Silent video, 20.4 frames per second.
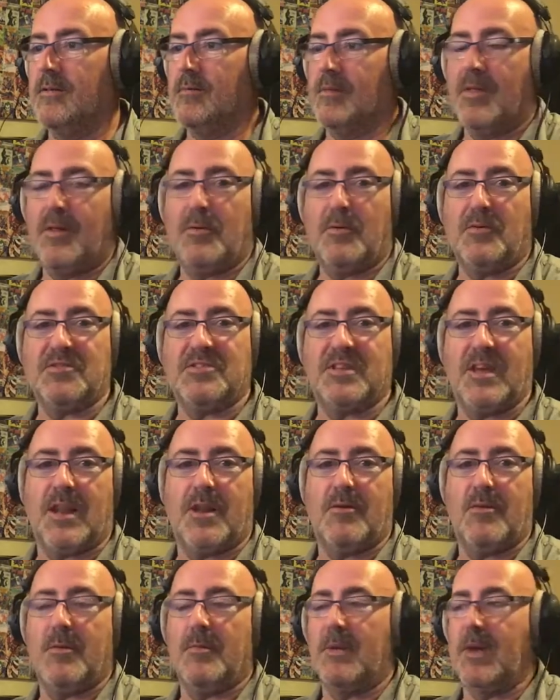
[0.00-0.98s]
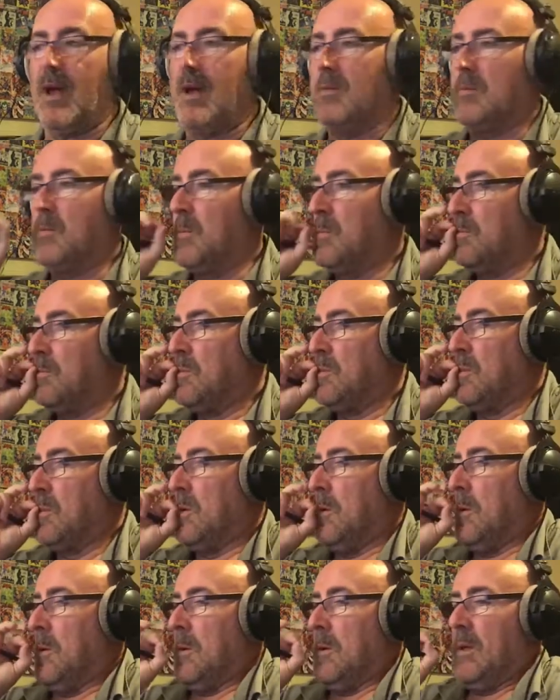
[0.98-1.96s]
Well, they're all sat in a room going,
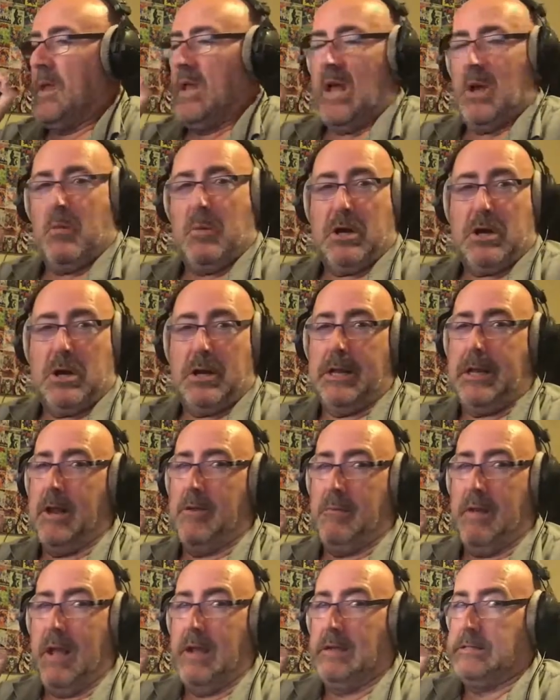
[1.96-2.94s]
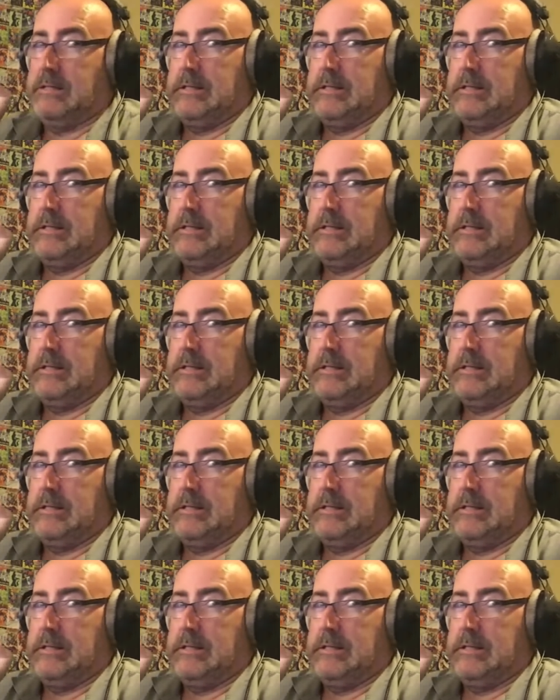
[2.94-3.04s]
we've got to get round